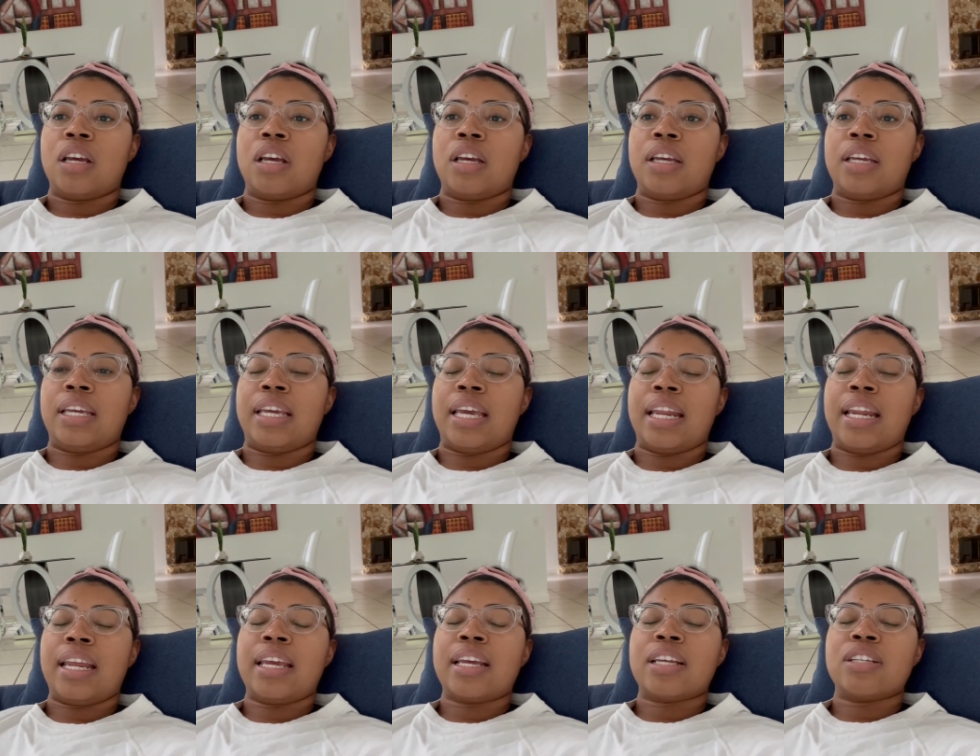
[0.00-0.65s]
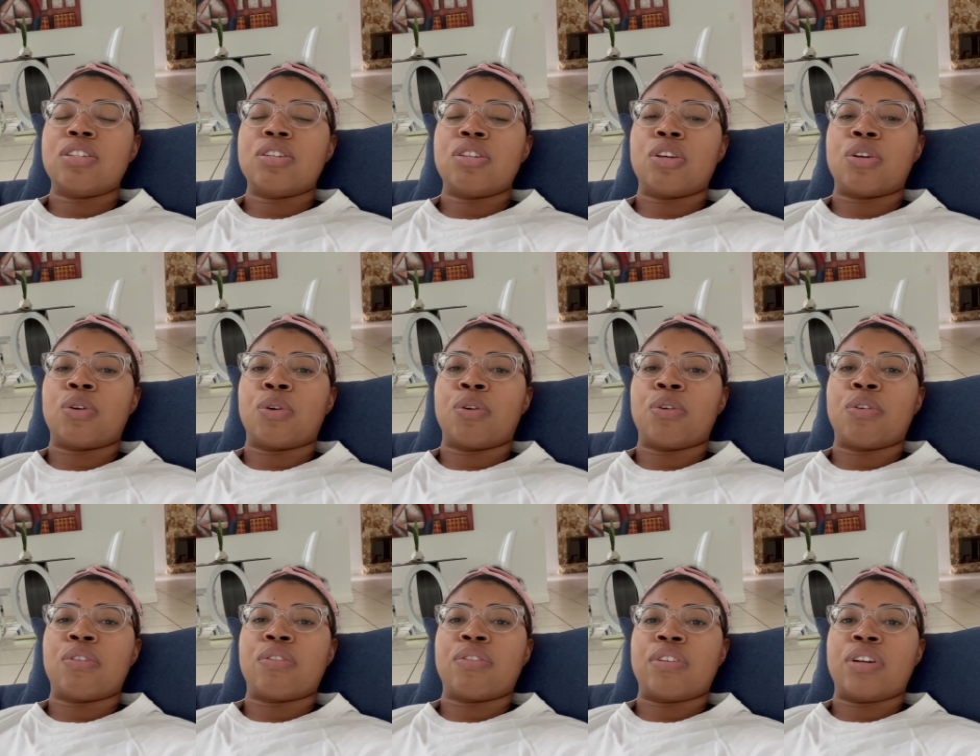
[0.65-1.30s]
getting into the
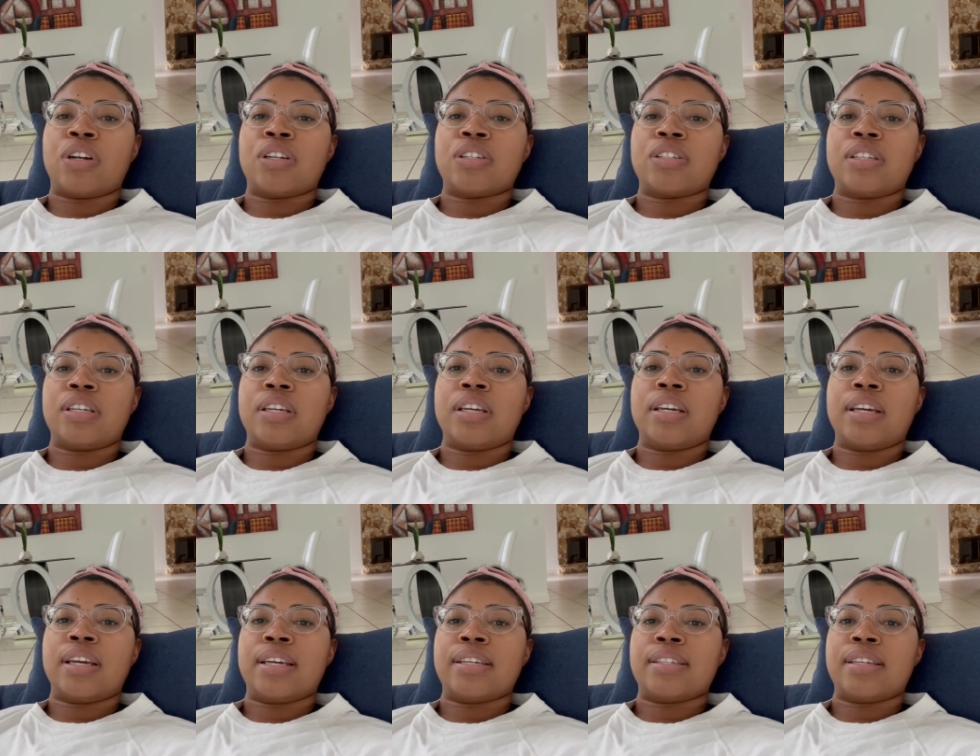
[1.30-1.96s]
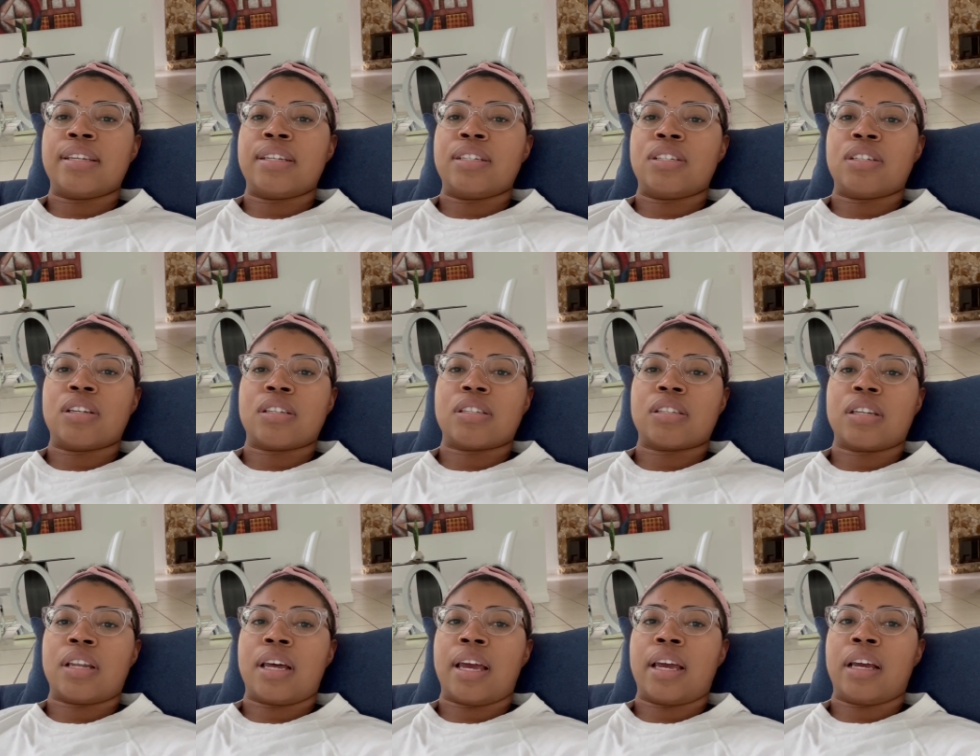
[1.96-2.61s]
groove of nursing isn't
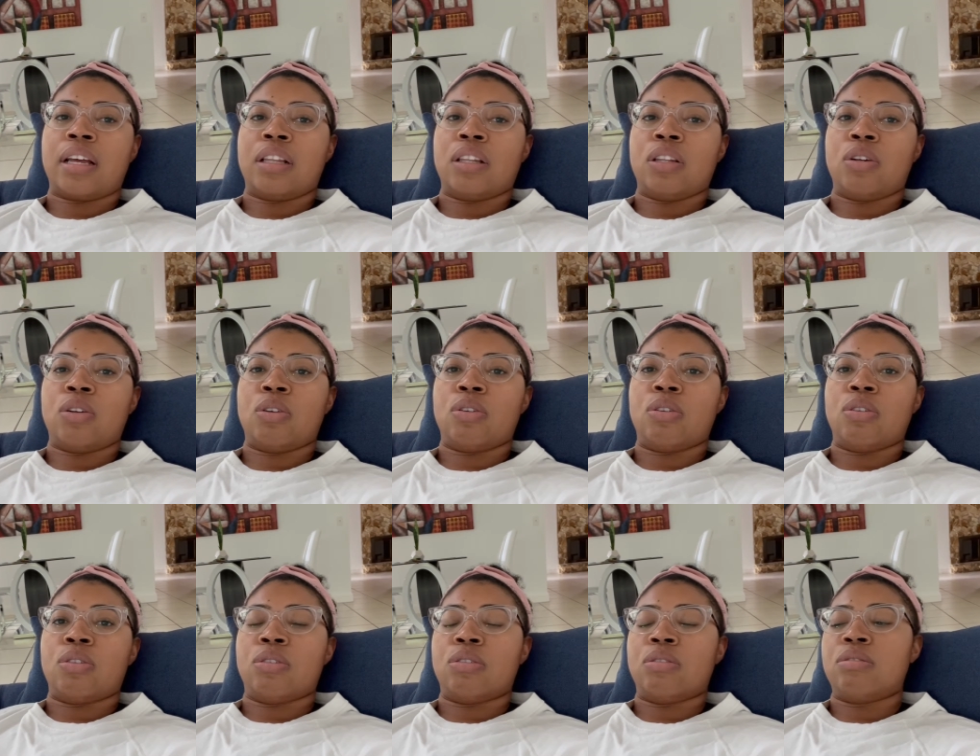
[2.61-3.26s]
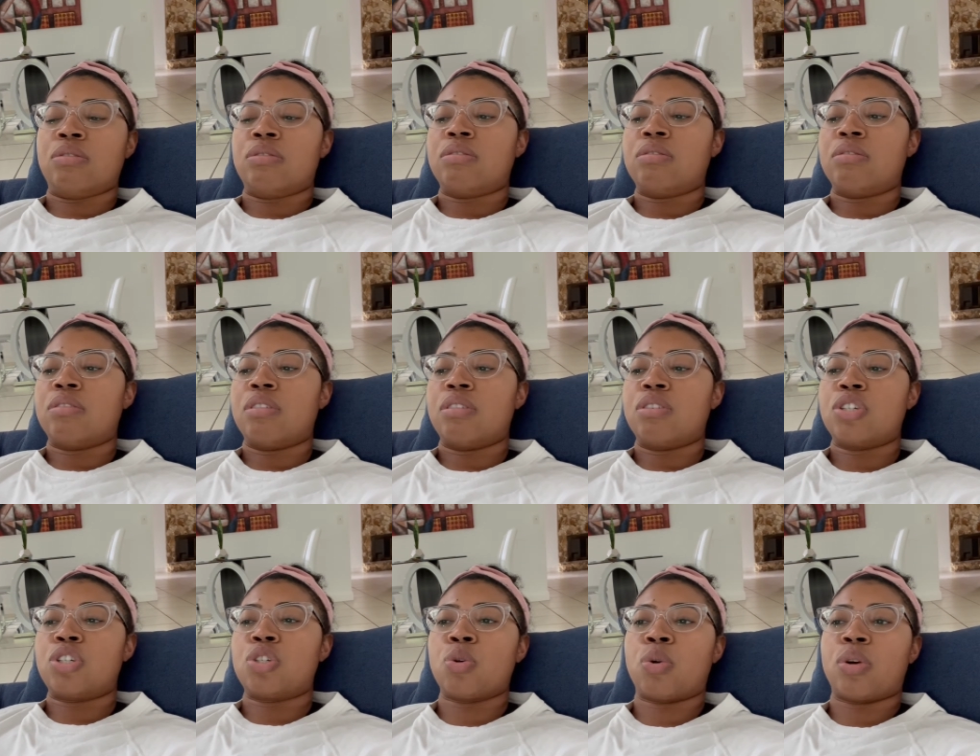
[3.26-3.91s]
just like a little
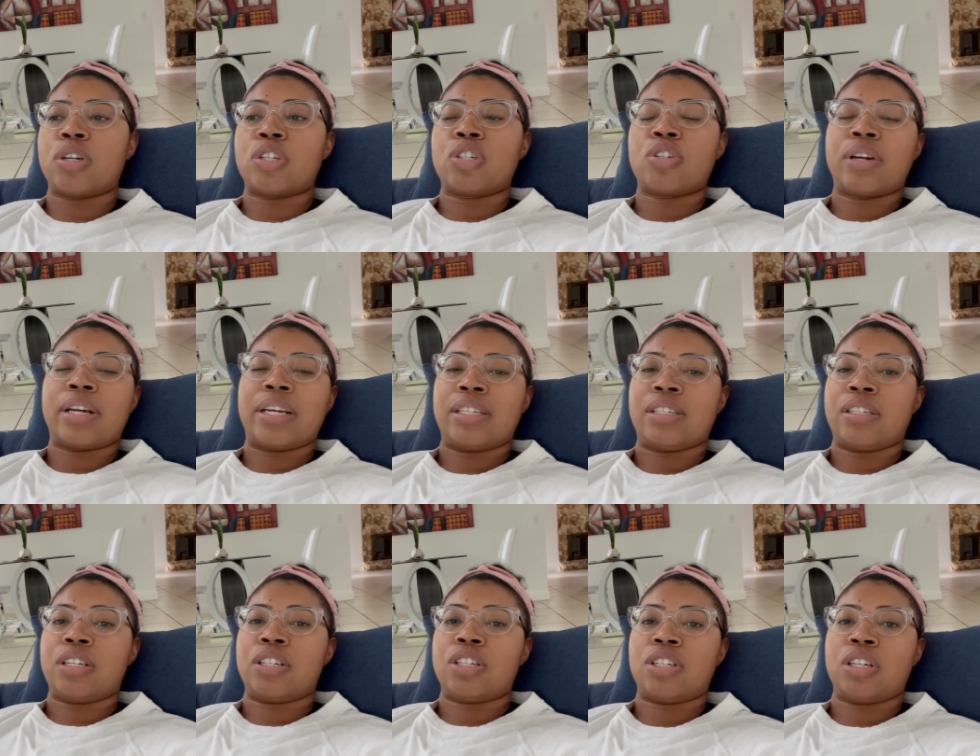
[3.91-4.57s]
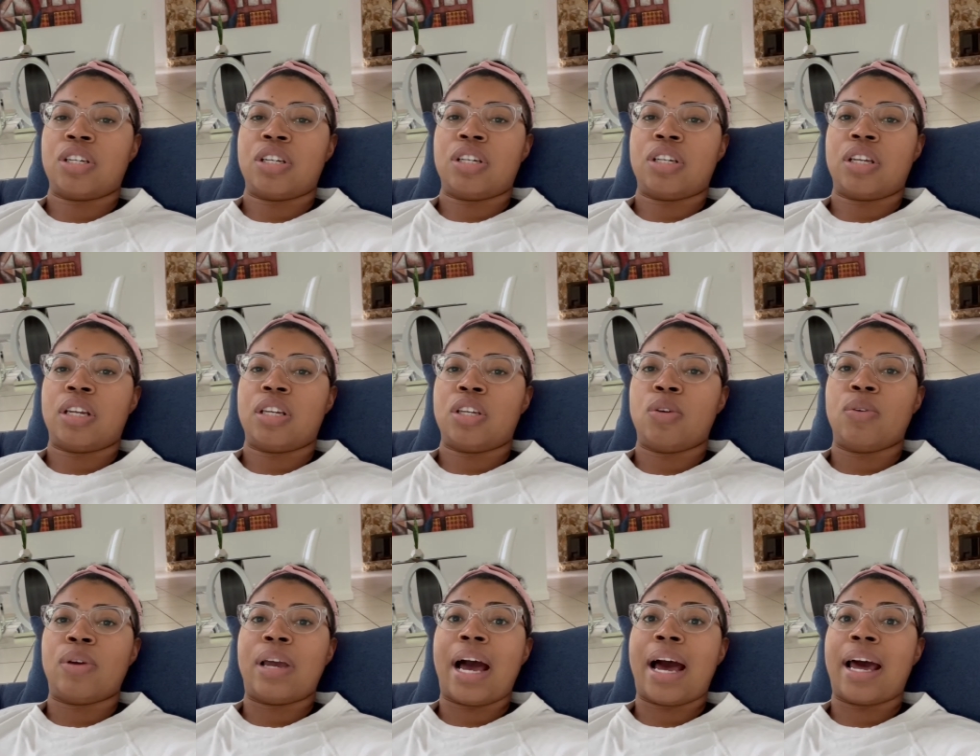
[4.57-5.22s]
short transition
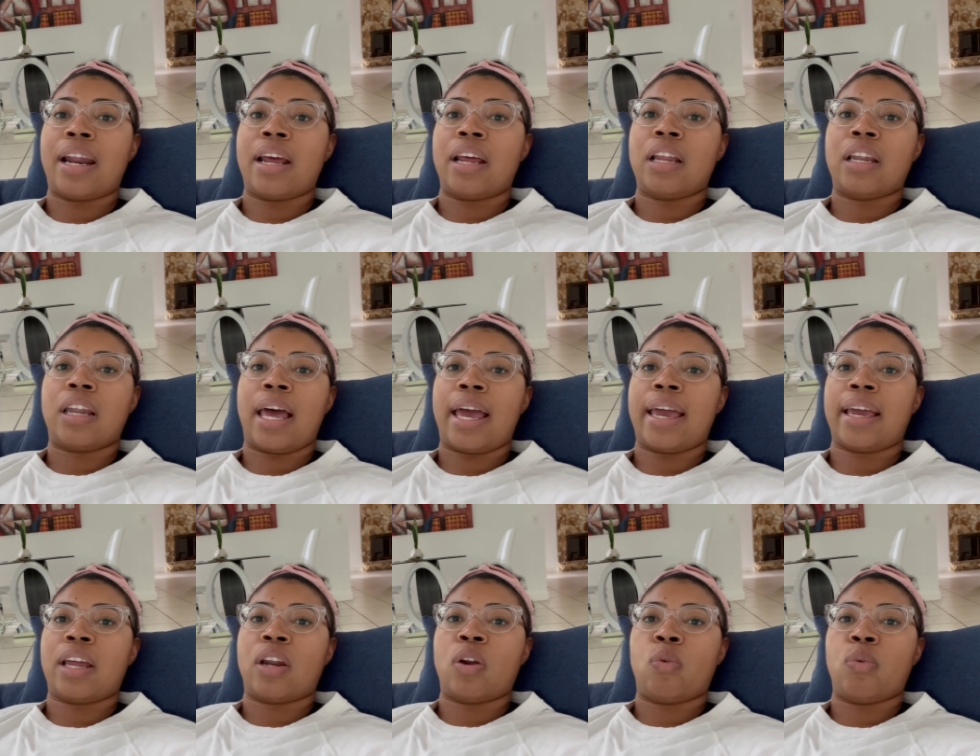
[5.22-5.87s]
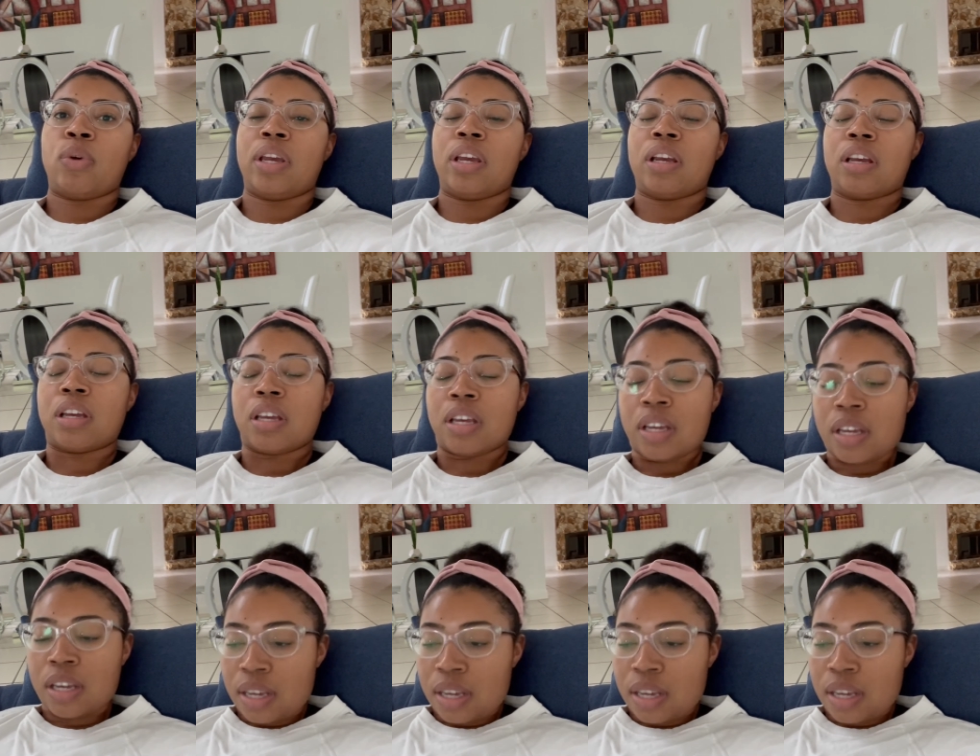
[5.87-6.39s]
and you got it like in a week.